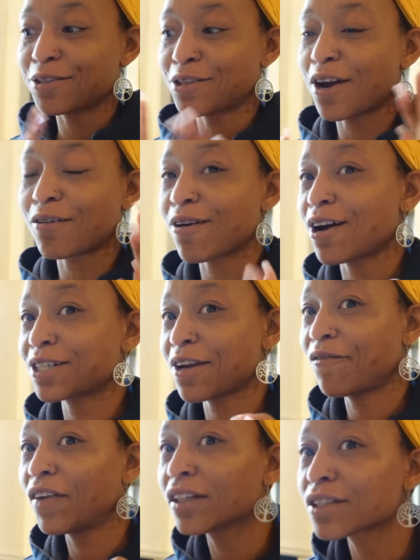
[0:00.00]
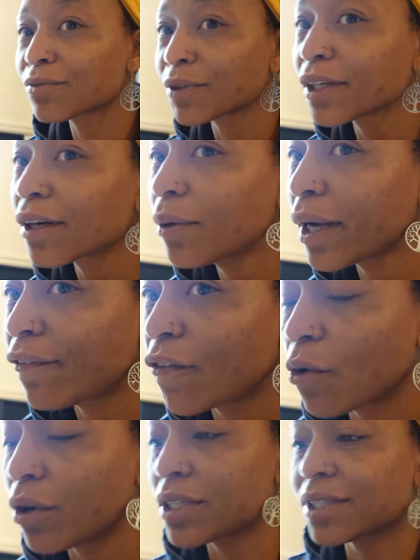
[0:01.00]
Y'all cross your fingers real quick
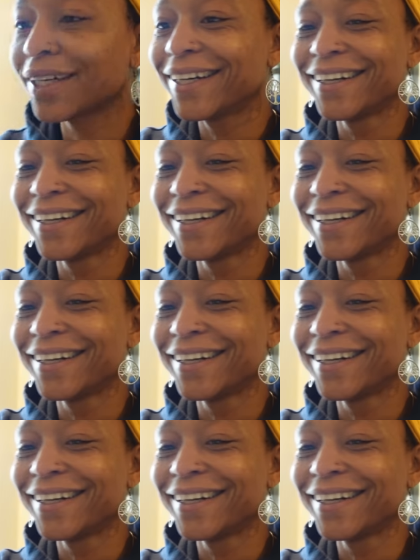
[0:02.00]
for us.